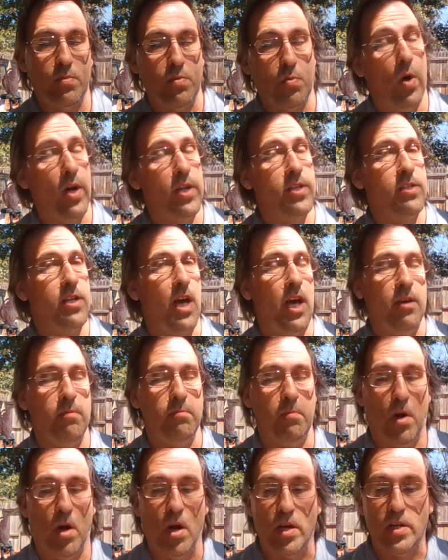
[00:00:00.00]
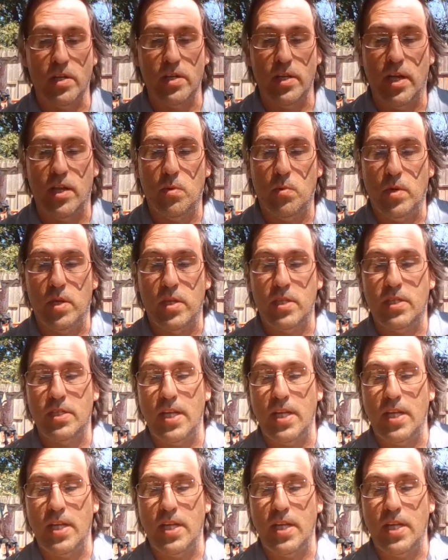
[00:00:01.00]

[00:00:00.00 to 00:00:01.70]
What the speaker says: one's unmarked and the other one